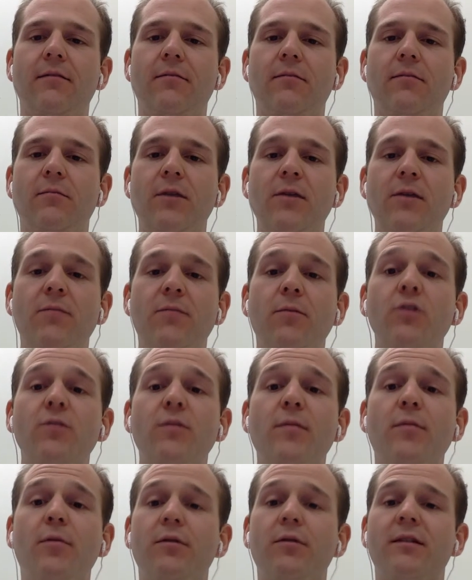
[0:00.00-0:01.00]
most
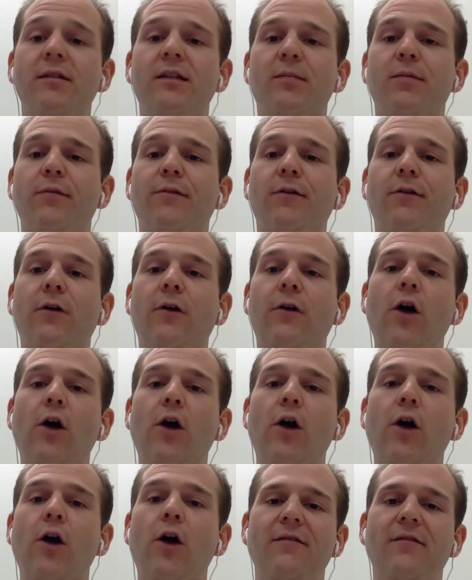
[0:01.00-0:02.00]
people tend to prefer harm
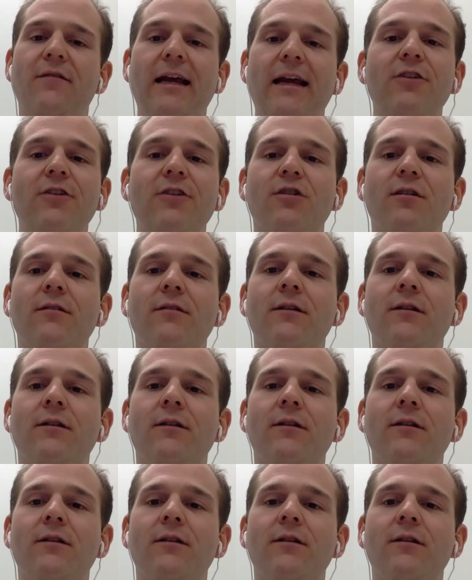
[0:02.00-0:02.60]
alleviation